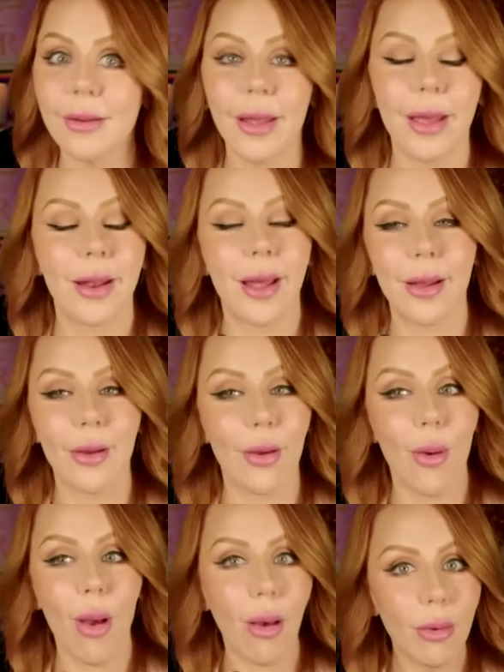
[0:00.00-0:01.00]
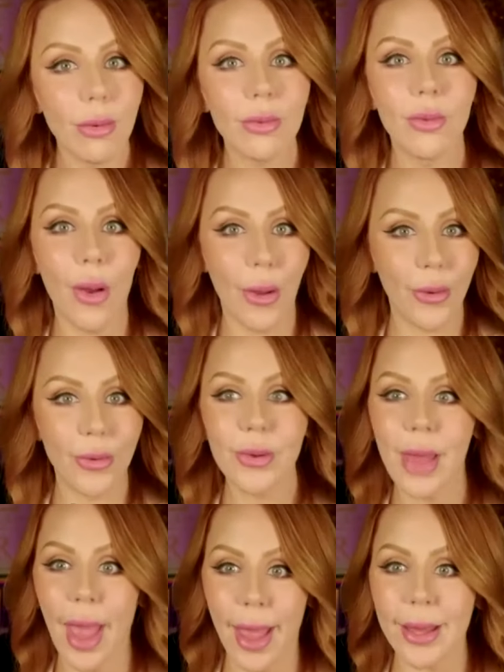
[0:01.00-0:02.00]
And I go, Oh,
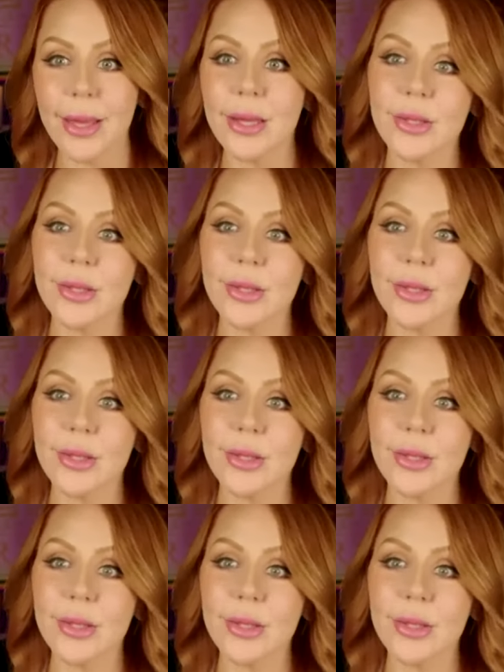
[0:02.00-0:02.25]
okay.